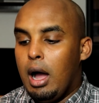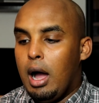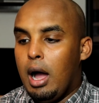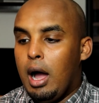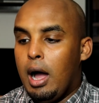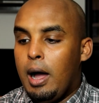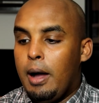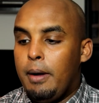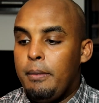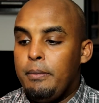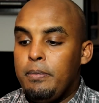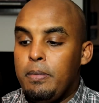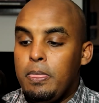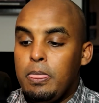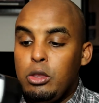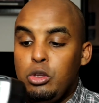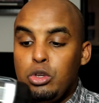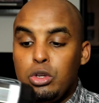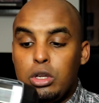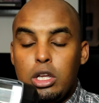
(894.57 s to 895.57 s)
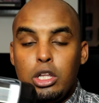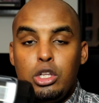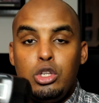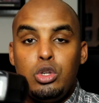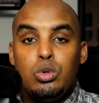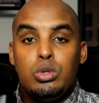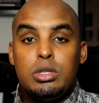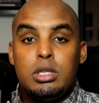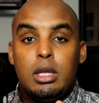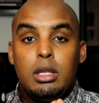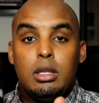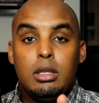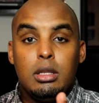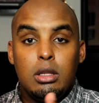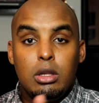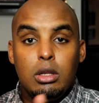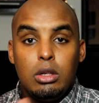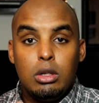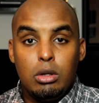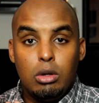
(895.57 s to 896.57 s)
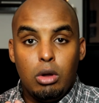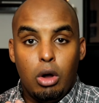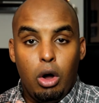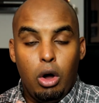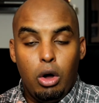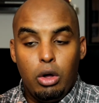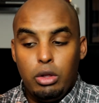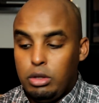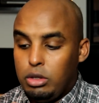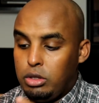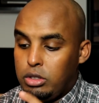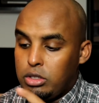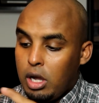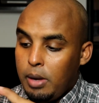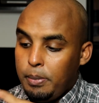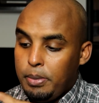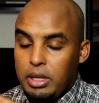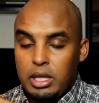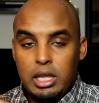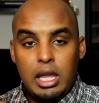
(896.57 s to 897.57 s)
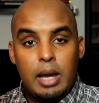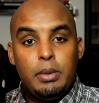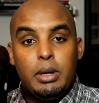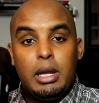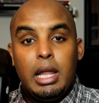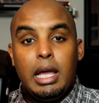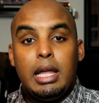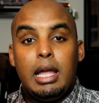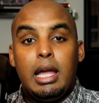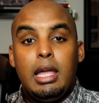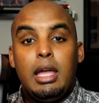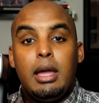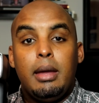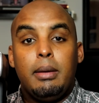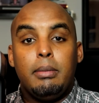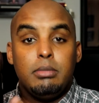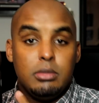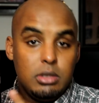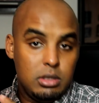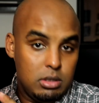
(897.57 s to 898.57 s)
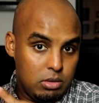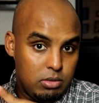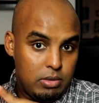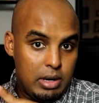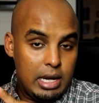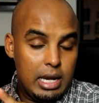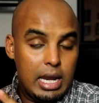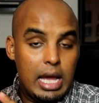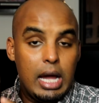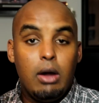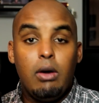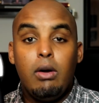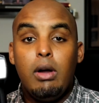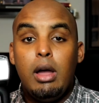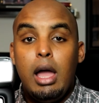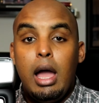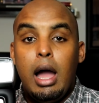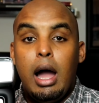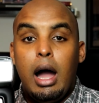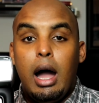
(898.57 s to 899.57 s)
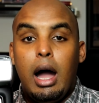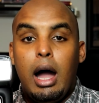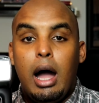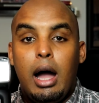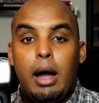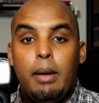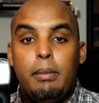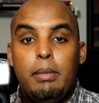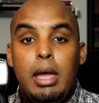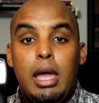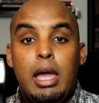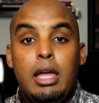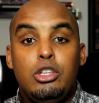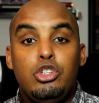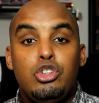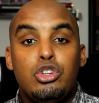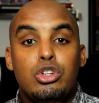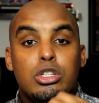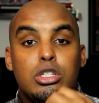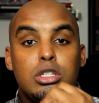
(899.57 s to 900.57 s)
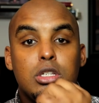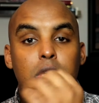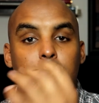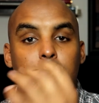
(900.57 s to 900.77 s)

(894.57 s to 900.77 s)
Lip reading: You could use it on top of the camera like I am right now, and just